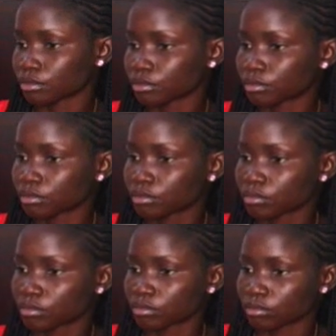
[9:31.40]

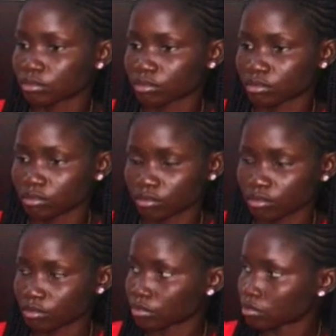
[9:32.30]

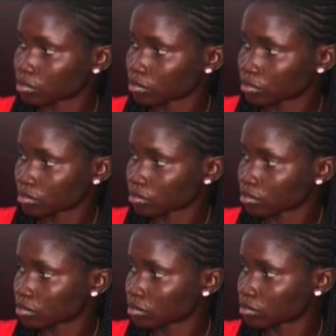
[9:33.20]

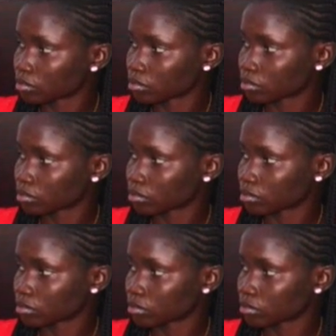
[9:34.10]
(not speaking)